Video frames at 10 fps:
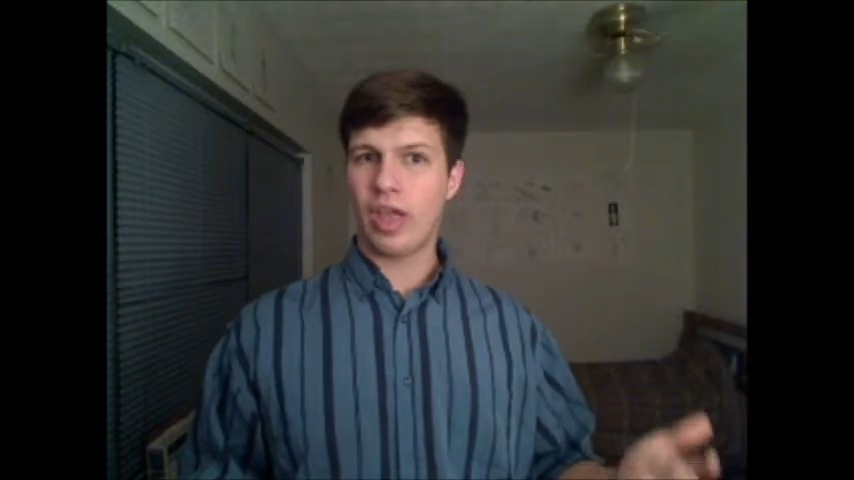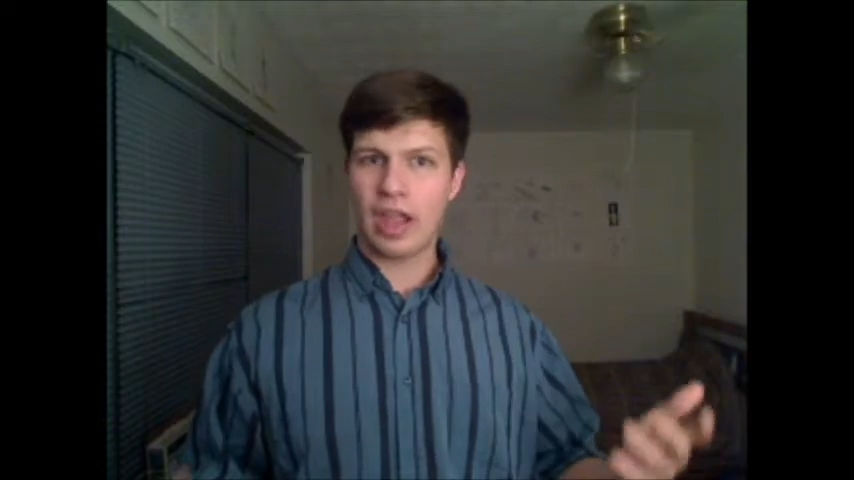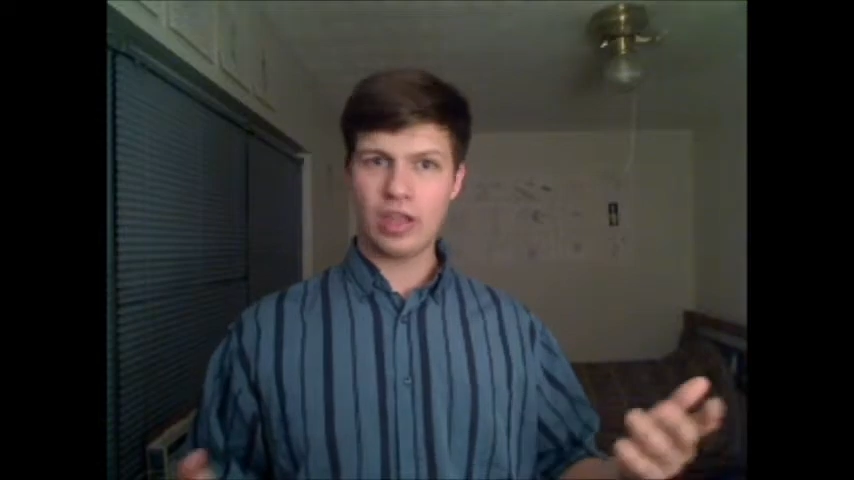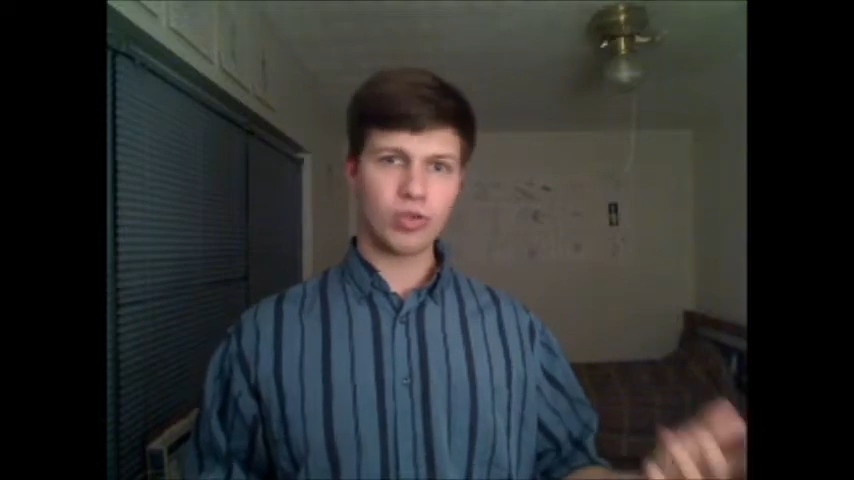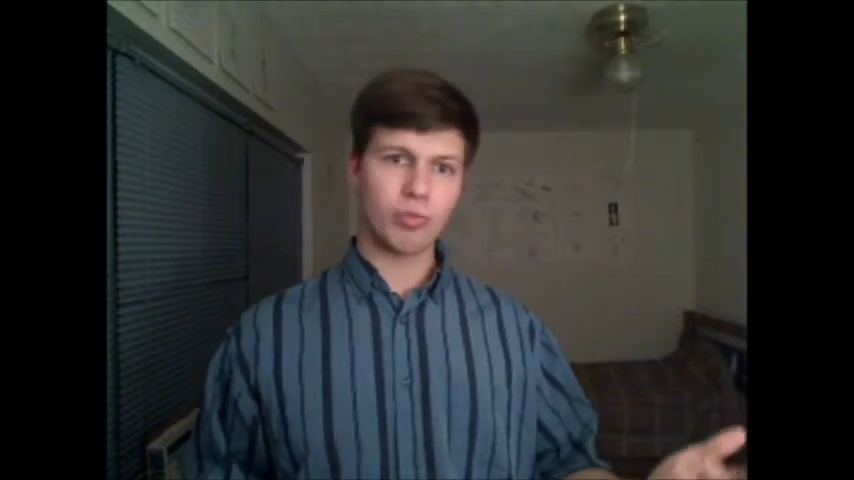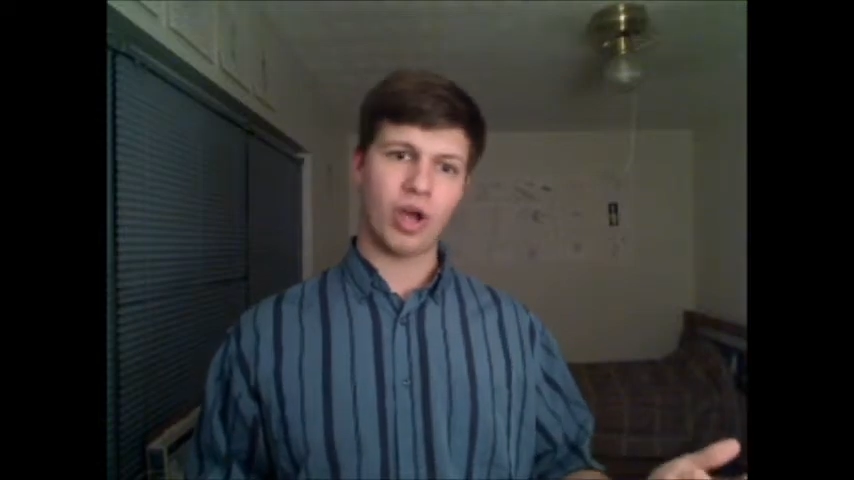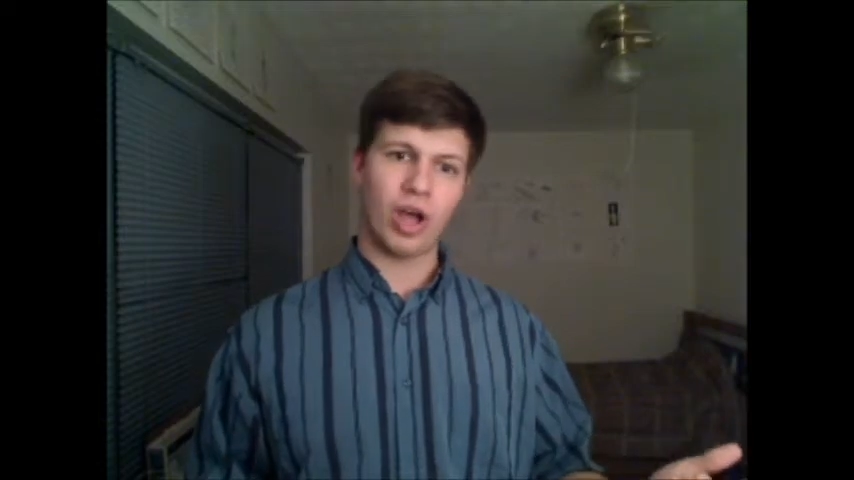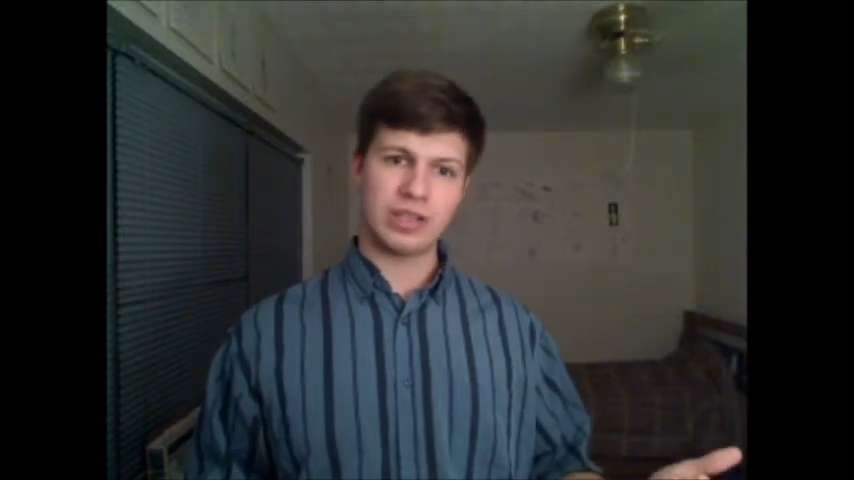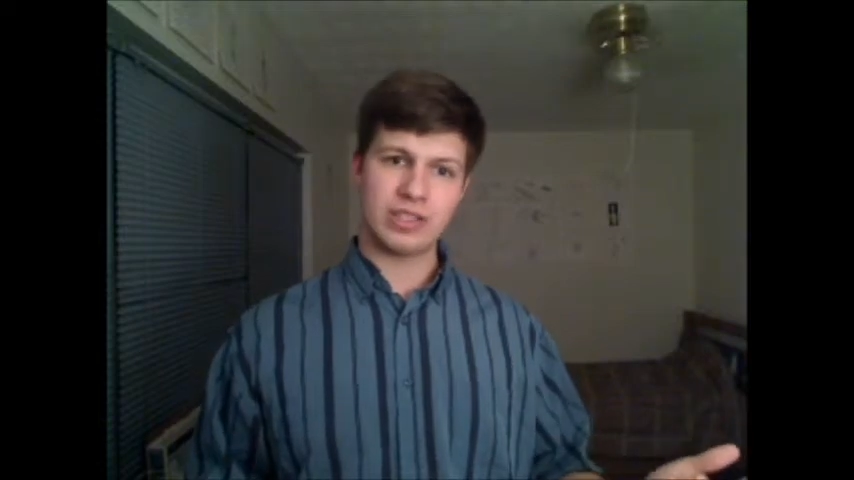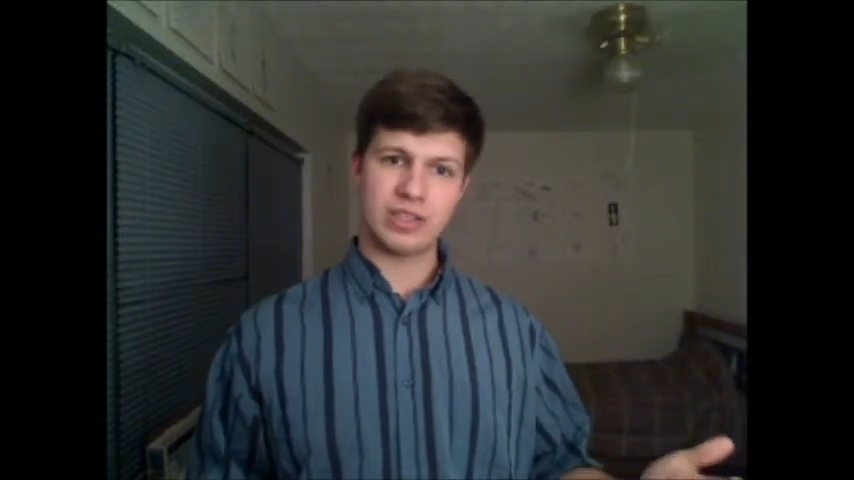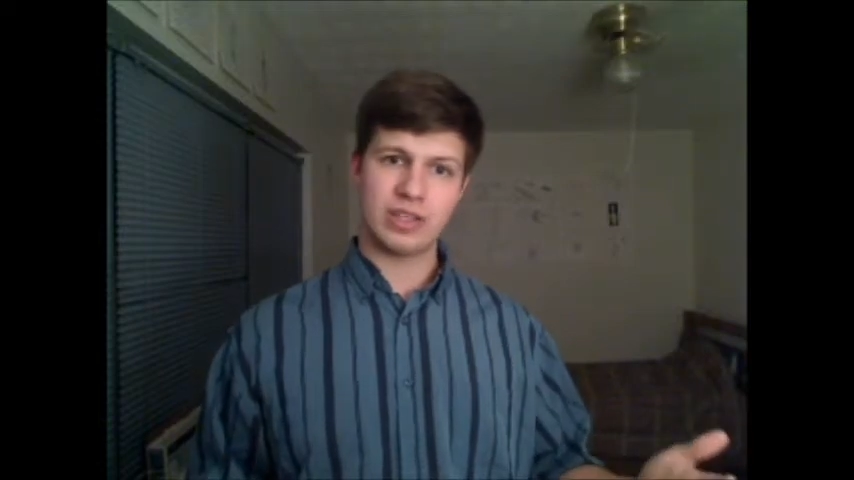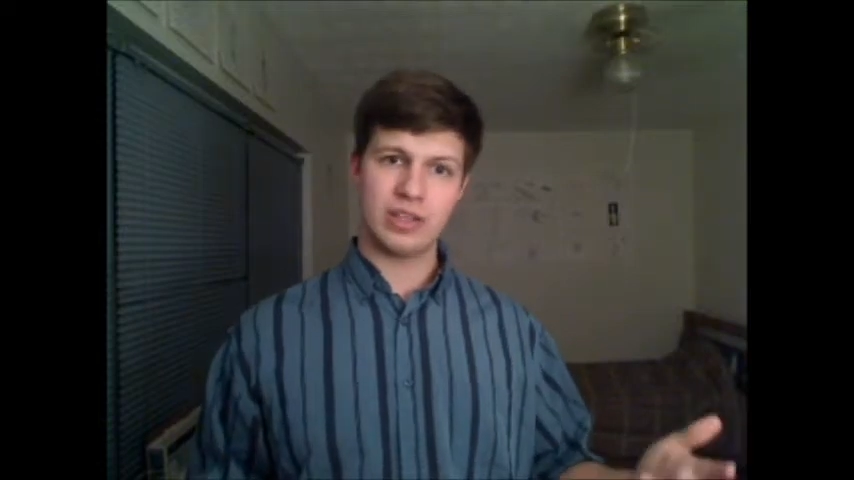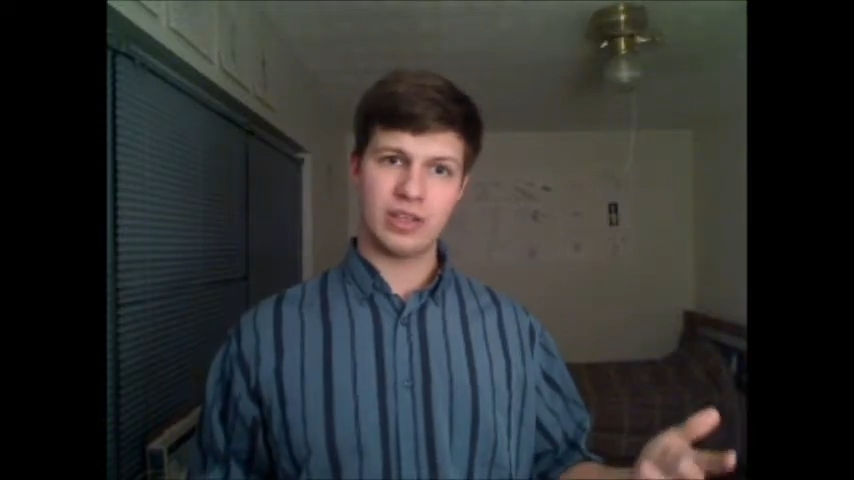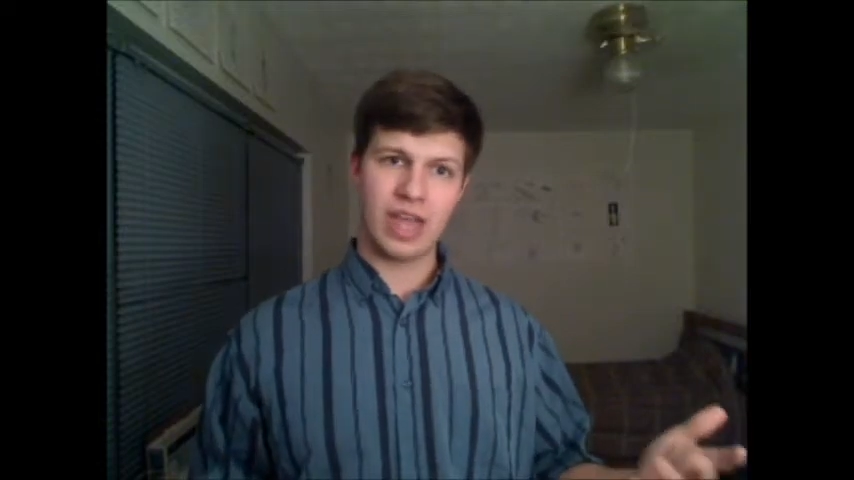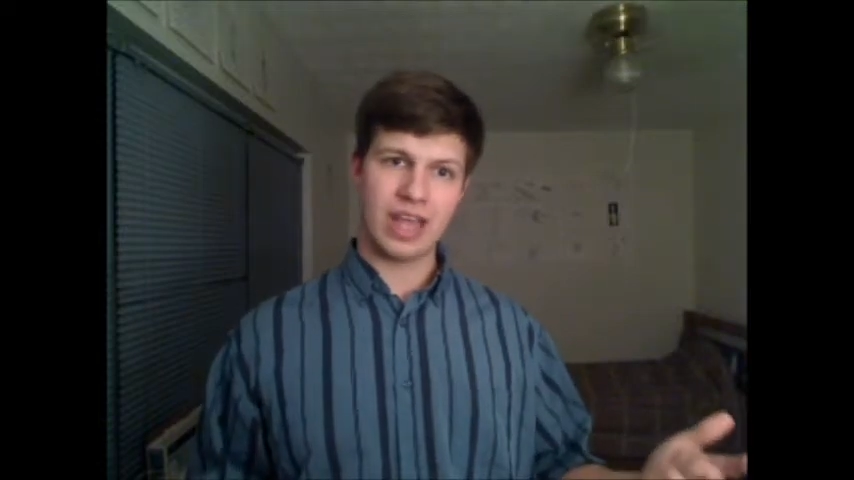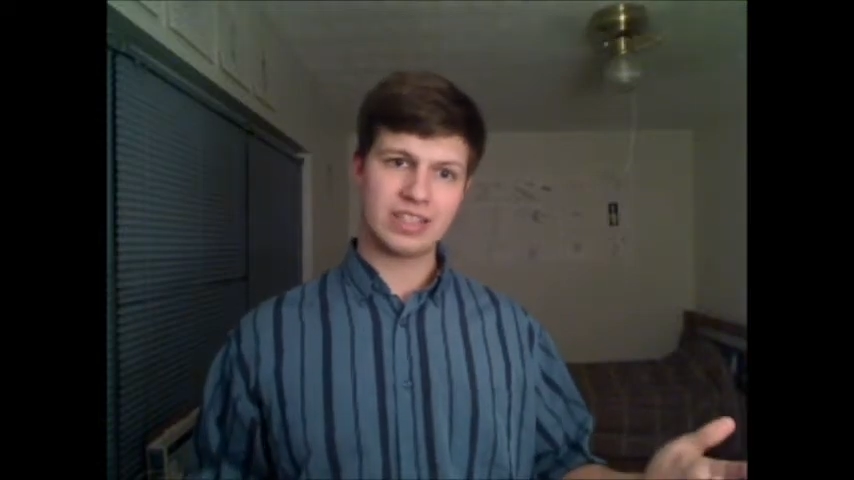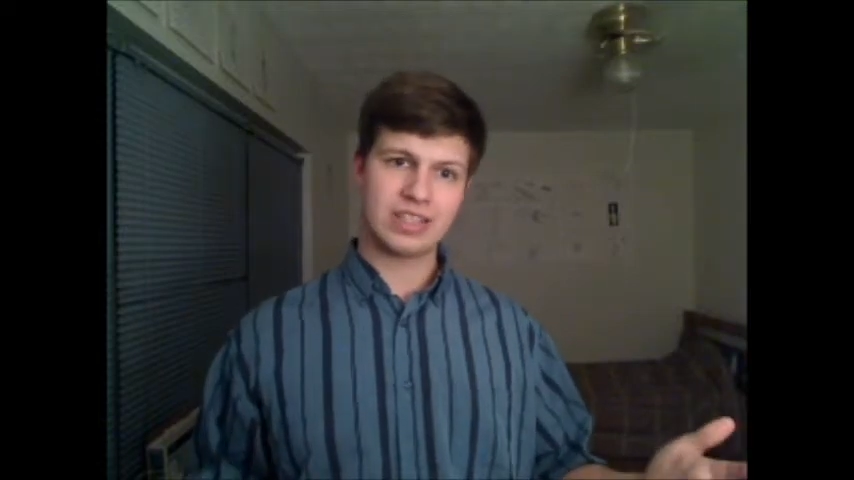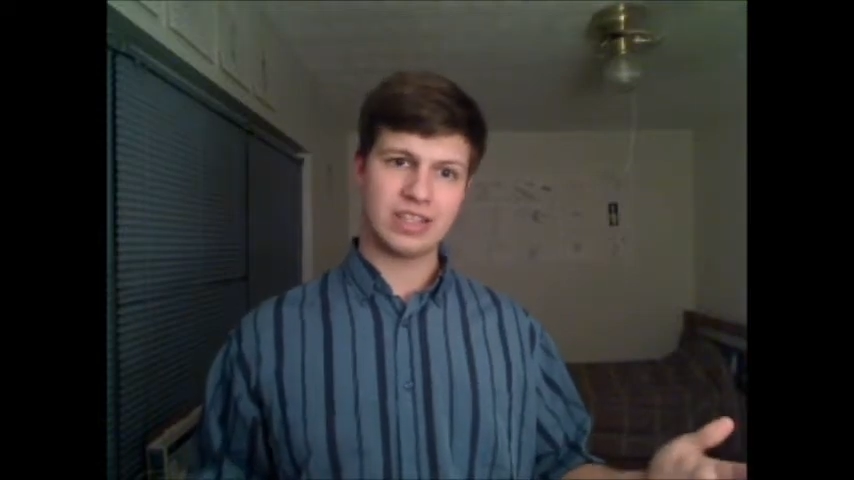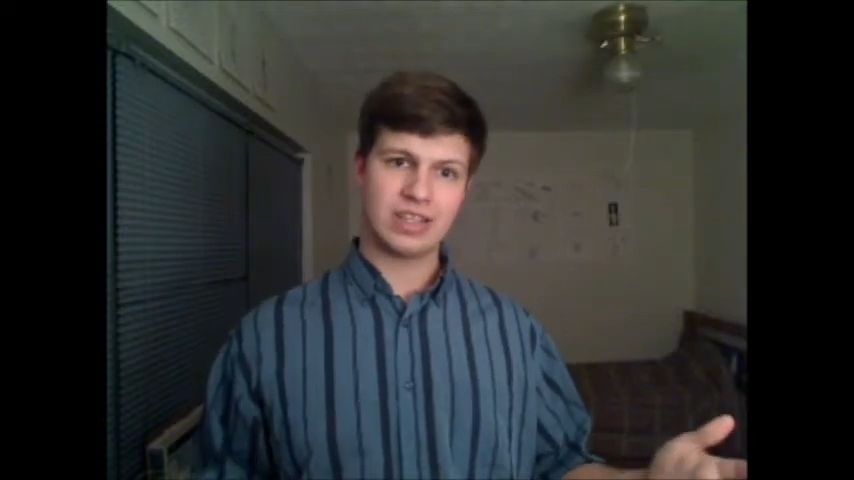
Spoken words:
arthropods that